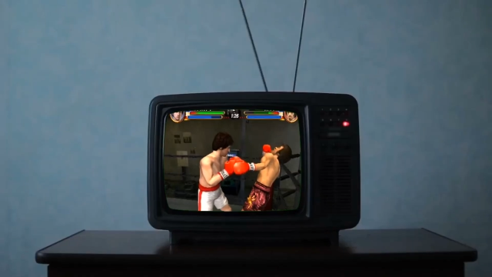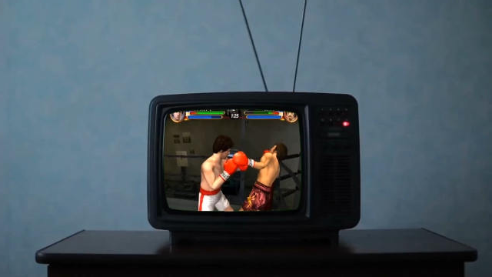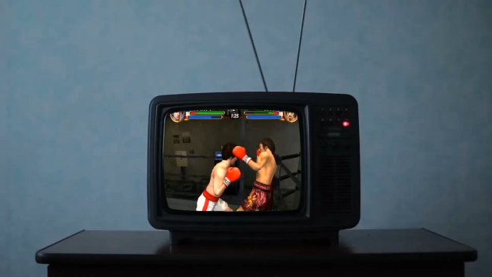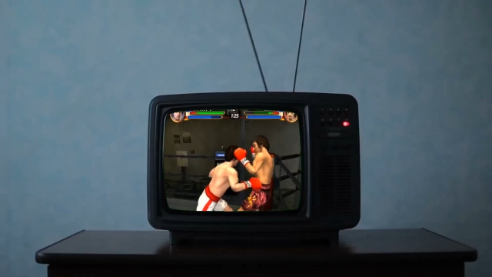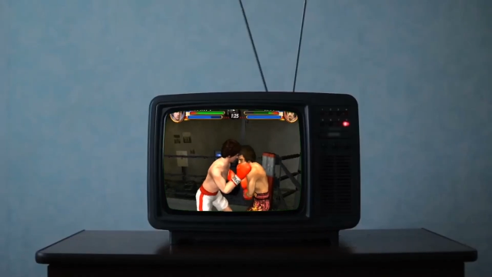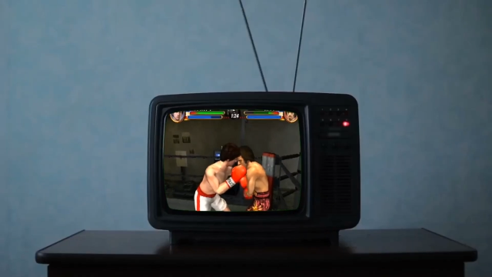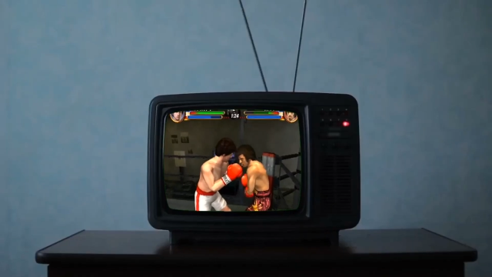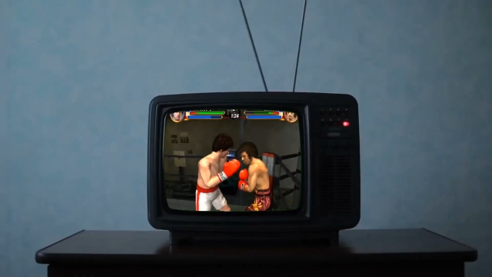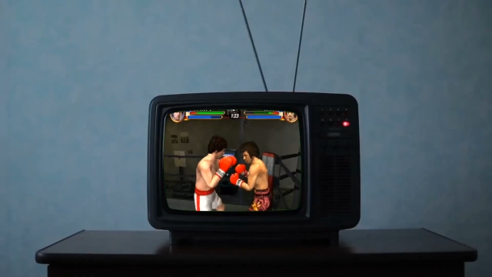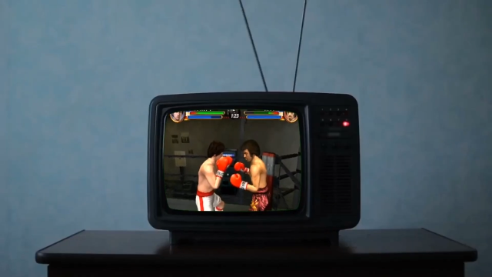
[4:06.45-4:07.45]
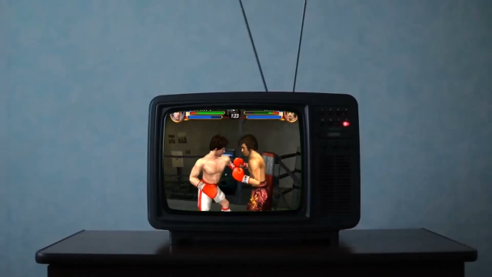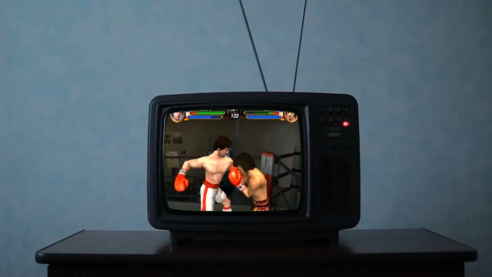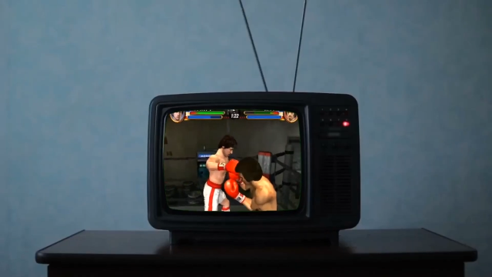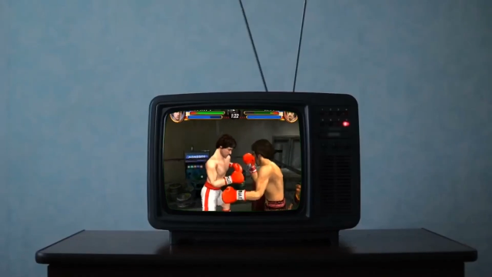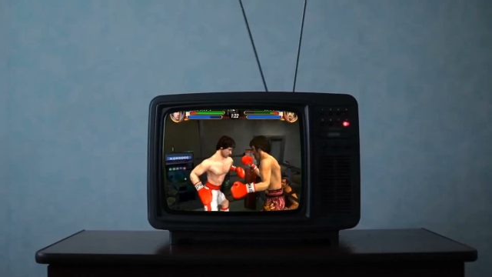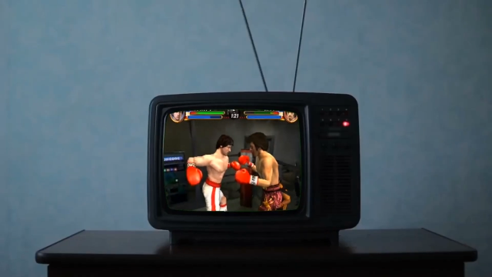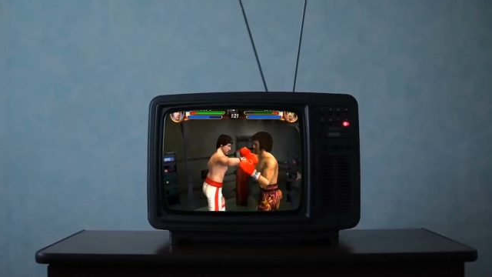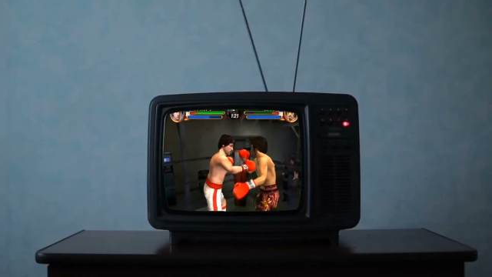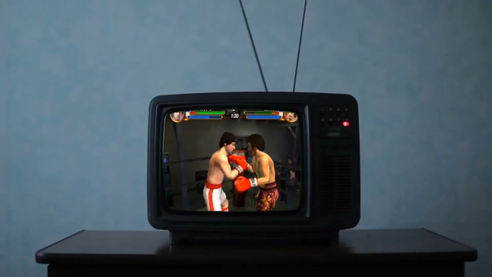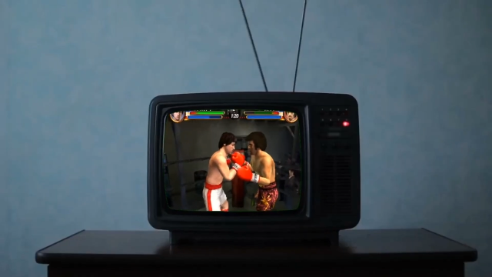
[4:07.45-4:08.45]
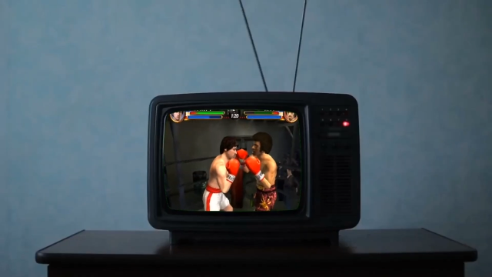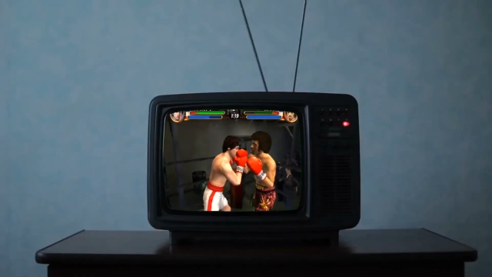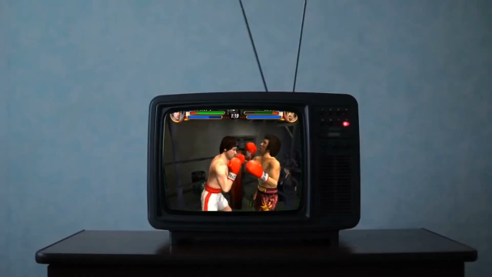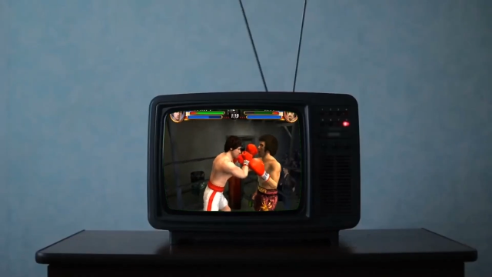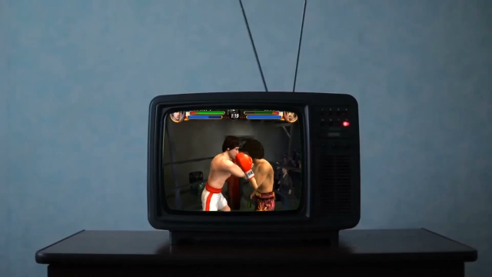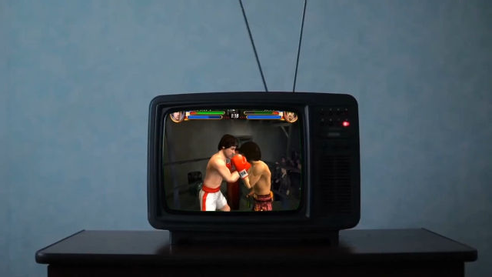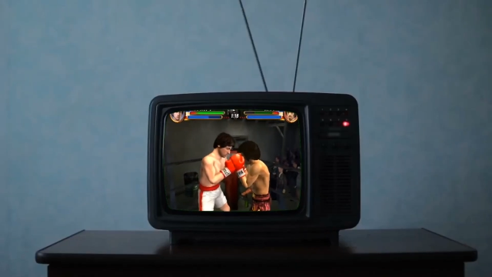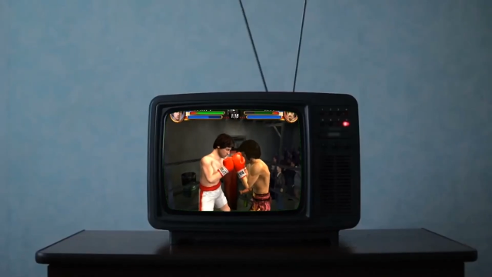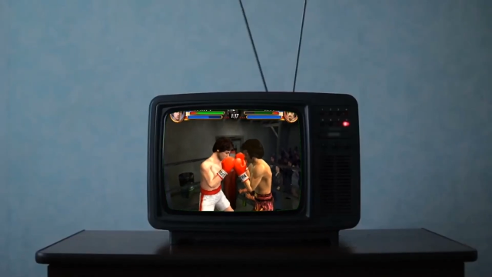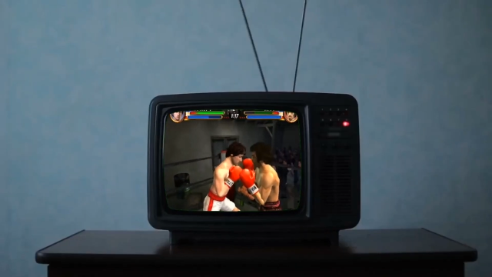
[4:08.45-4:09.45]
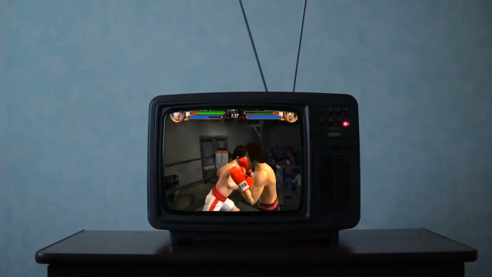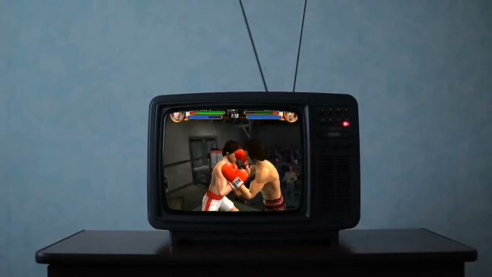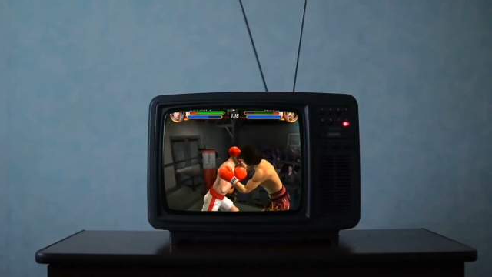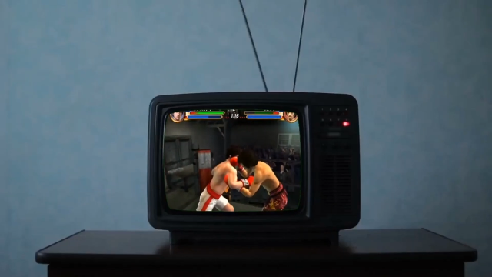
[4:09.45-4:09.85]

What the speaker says: Nobody's mouth can be seen.